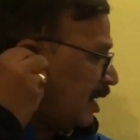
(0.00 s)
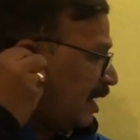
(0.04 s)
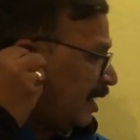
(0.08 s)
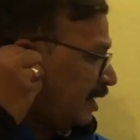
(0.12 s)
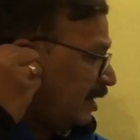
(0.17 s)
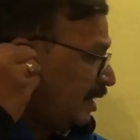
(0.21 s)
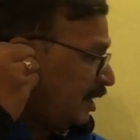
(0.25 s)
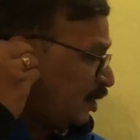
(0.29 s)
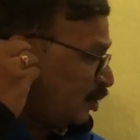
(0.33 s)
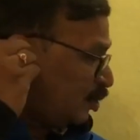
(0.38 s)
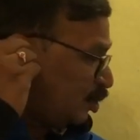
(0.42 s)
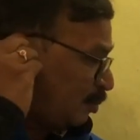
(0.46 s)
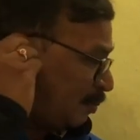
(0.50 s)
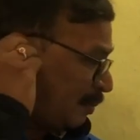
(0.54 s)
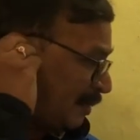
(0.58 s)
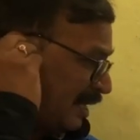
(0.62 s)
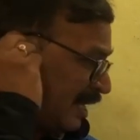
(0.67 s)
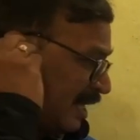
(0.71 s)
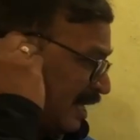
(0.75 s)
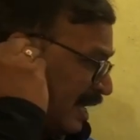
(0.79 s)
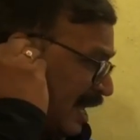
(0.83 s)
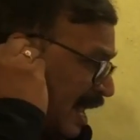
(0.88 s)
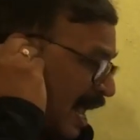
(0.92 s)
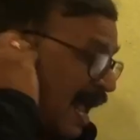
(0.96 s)
it should
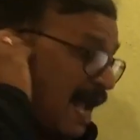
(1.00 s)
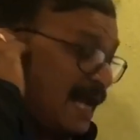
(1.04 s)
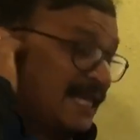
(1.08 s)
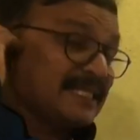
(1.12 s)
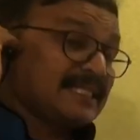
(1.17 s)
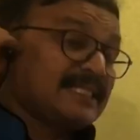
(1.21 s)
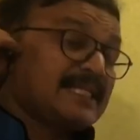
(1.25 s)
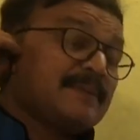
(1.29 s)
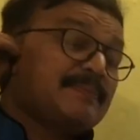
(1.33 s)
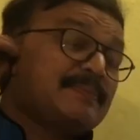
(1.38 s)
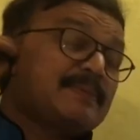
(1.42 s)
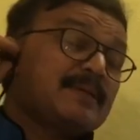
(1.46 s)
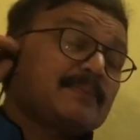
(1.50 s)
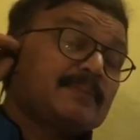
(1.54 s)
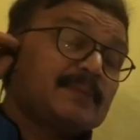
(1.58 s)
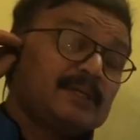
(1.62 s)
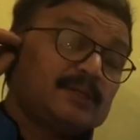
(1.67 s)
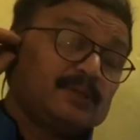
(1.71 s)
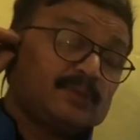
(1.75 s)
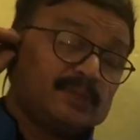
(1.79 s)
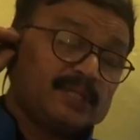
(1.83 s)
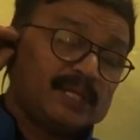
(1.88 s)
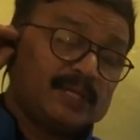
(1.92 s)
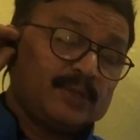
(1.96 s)
be acceptable
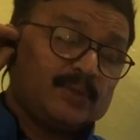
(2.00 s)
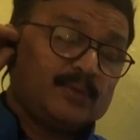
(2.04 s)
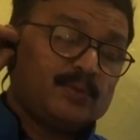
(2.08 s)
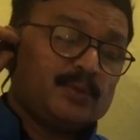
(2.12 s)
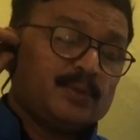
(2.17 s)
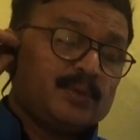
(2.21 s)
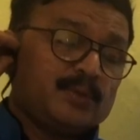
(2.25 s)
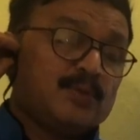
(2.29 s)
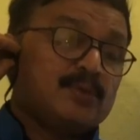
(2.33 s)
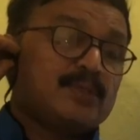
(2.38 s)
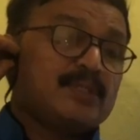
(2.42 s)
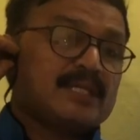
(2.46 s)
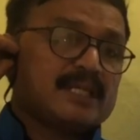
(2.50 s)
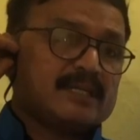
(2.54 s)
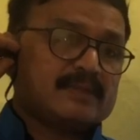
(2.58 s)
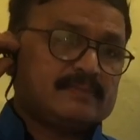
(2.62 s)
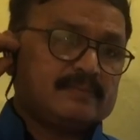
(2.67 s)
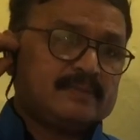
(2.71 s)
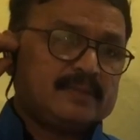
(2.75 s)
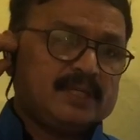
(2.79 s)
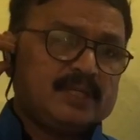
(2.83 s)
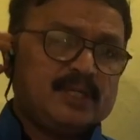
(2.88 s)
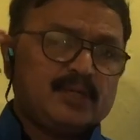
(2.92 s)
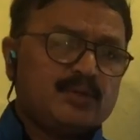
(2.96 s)
to the user.
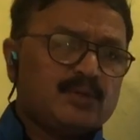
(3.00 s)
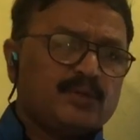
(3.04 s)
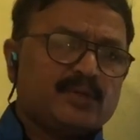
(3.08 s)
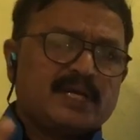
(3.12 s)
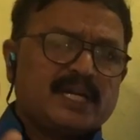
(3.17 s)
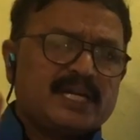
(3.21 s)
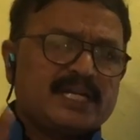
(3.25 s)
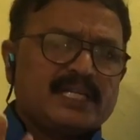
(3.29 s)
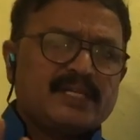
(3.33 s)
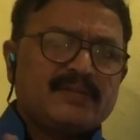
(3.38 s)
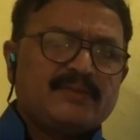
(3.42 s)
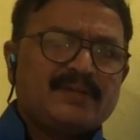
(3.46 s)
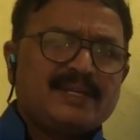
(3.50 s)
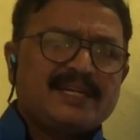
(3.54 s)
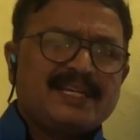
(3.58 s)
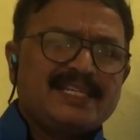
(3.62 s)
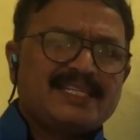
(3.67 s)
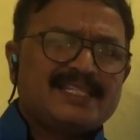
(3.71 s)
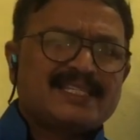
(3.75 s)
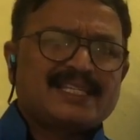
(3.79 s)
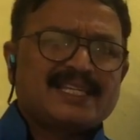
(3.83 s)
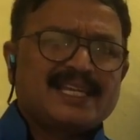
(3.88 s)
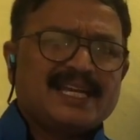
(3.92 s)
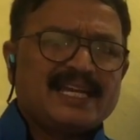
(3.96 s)
It should not give any
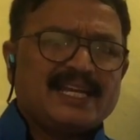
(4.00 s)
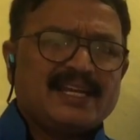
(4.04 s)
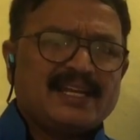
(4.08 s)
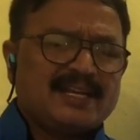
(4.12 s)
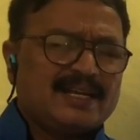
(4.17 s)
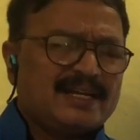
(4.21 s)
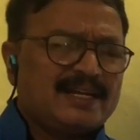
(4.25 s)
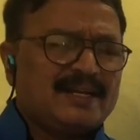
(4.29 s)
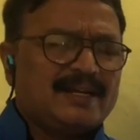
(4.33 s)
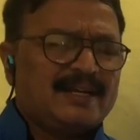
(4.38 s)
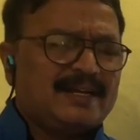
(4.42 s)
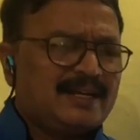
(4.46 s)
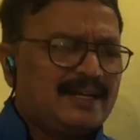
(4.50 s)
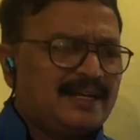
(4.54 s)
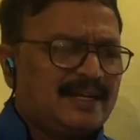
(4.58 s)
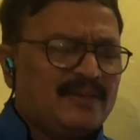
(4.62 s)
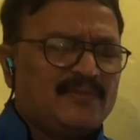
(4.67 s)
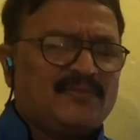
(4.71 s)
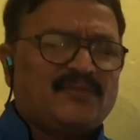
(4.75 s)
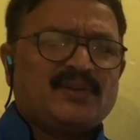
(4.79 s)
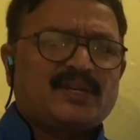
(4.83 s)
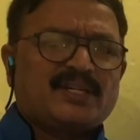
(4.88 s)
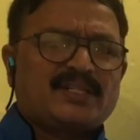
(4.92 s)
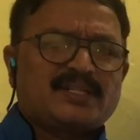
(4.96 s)
side
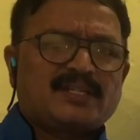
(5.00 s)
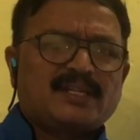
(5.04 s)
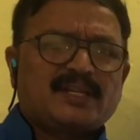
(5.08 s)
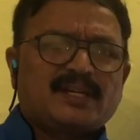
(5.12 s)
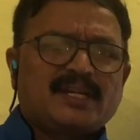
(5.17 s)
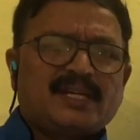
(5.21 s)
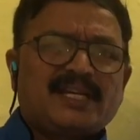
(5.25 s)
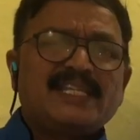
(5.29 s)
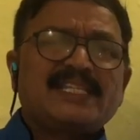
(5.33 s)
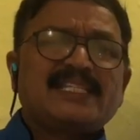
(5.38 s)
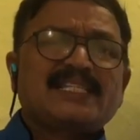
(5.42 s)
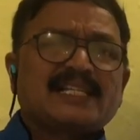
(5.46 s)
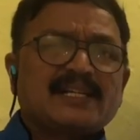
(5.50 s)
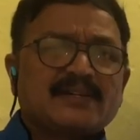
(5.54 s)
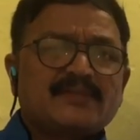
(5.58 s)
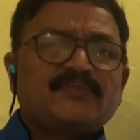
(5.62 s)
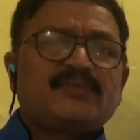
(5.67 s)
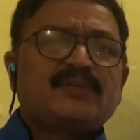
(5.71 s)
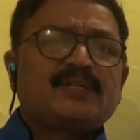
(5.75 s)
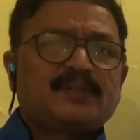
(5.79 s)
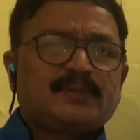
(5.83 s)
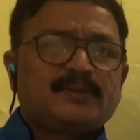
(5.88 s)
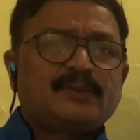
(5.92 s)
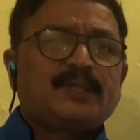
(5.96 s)
effects or
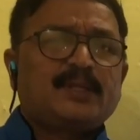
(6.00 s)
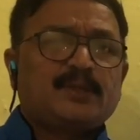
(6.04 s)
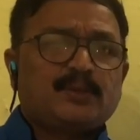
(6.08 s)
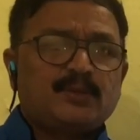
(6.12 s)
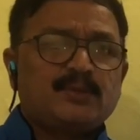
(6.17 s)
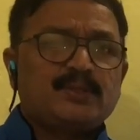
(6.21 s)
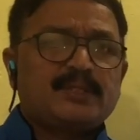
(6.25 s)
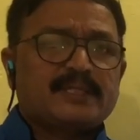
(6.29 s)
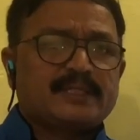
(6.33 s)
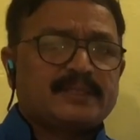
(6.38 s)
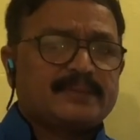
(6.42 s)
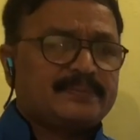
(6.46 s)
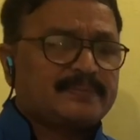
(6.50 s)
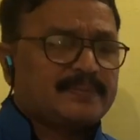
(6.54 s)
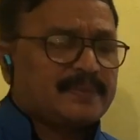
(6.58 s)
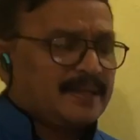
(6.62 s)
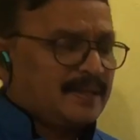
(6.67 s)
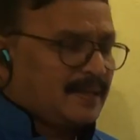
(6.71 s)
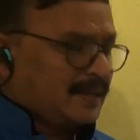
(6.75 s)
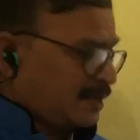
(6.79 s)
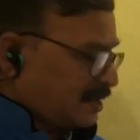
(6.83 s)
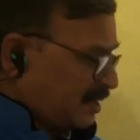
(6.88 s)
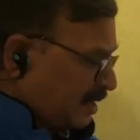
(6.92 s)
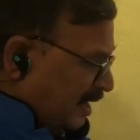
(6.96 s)
discomfort to the user.
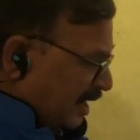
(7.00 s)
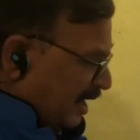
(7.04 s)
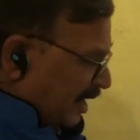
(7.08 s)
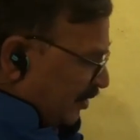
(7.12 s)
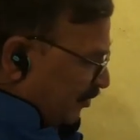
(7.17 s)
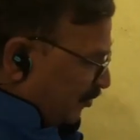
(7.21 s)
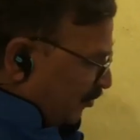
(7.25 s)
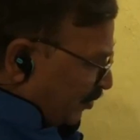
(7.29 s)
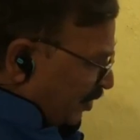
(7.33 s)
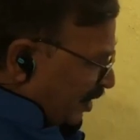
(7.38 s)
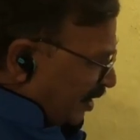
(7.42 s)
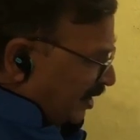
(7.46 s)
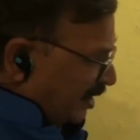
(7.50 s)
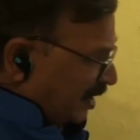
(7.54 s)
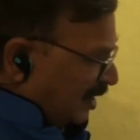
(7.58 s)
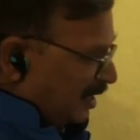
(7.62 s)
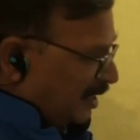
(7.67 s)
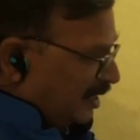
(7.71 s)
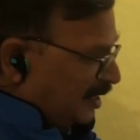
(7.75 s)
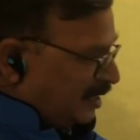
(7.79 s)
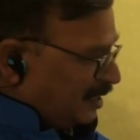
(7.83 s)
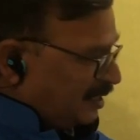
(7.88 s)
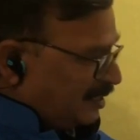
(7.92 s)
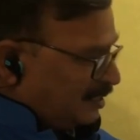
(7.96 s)
And
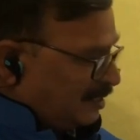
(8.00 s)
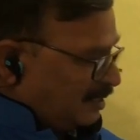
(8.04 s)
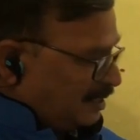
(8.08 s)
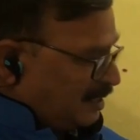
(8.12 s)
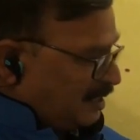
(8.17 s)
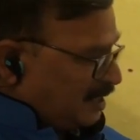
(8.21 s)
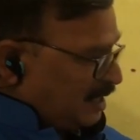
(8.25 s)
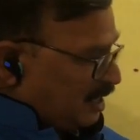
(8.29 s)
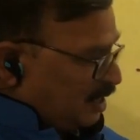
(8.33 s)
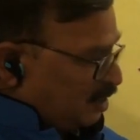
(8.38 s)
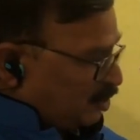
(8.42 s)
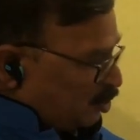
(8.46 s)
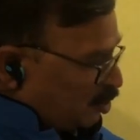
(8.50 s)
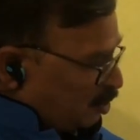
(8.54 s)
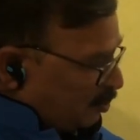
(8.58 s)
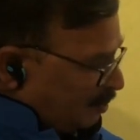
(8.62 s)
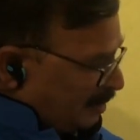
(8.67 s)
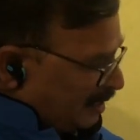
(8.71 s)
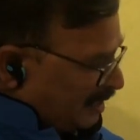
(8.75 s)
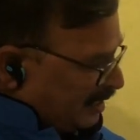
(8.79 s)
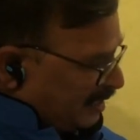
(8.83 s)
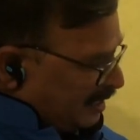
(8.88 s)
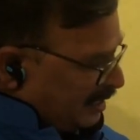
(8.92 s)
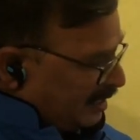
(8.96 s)
finally, it should
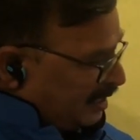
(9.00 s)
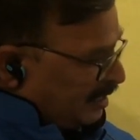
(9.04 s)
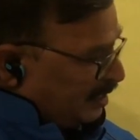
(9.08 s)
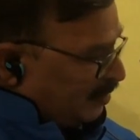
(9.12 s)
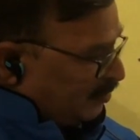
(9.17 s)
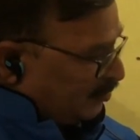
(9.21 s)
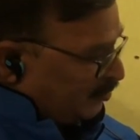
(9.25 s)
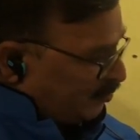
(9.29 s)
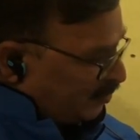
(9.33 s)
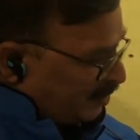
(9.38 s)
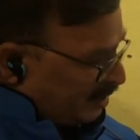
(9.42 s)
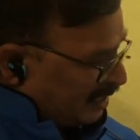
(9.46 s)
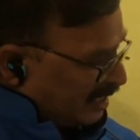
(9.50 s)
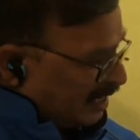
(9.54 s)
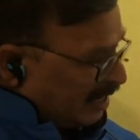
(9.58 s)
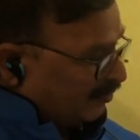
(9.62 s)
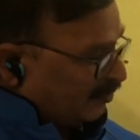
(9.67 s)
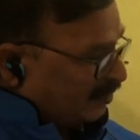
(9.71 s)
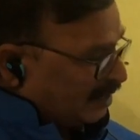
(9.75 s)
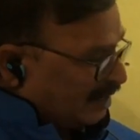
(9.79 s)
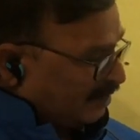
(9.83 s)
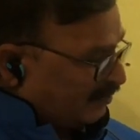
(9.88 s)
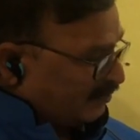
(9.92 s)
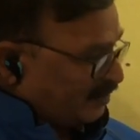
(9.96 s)
be free
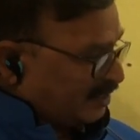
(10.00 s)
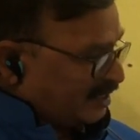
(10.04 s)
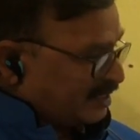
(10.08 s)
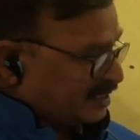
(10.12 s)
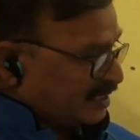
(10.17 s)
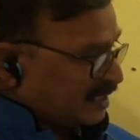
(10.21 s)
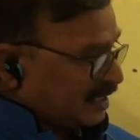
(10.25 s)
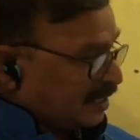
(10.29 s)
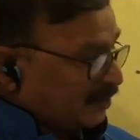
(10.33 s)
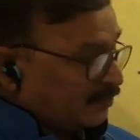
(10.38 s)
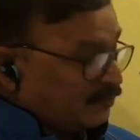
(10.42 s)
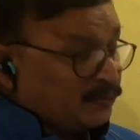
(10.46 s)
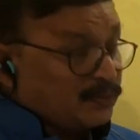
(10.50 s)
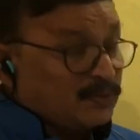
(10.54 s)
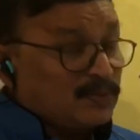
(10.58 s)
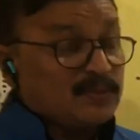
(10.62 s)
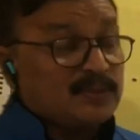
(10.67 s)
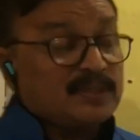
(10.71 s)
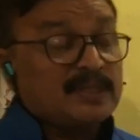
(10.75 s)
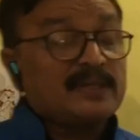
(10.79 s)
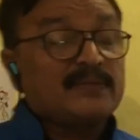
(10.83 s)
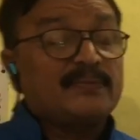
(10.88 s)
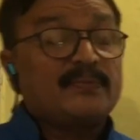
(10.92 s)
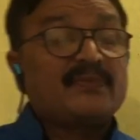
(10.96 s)
of effects on
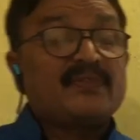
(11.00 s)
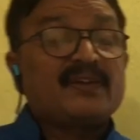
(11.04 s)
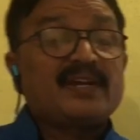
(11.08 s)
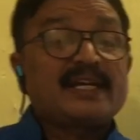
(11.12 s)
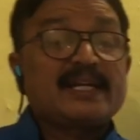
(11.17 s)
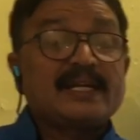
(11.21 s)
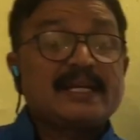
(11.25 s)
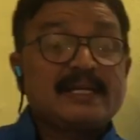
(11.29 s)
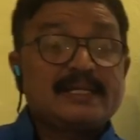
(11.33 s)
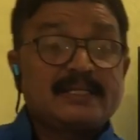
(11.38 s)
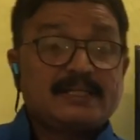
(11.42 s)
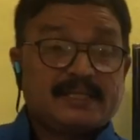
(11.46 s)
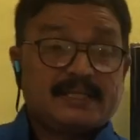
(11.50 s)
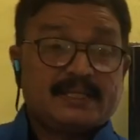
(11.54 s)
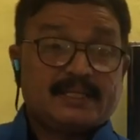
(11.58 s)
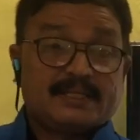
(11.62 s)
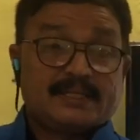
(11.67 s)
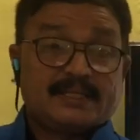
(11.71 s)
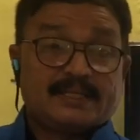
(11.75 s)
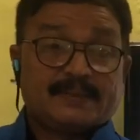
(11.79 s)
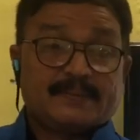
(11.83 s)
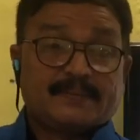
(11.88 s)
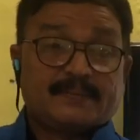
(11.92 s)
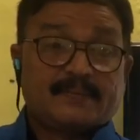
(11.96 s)
future pregnancies.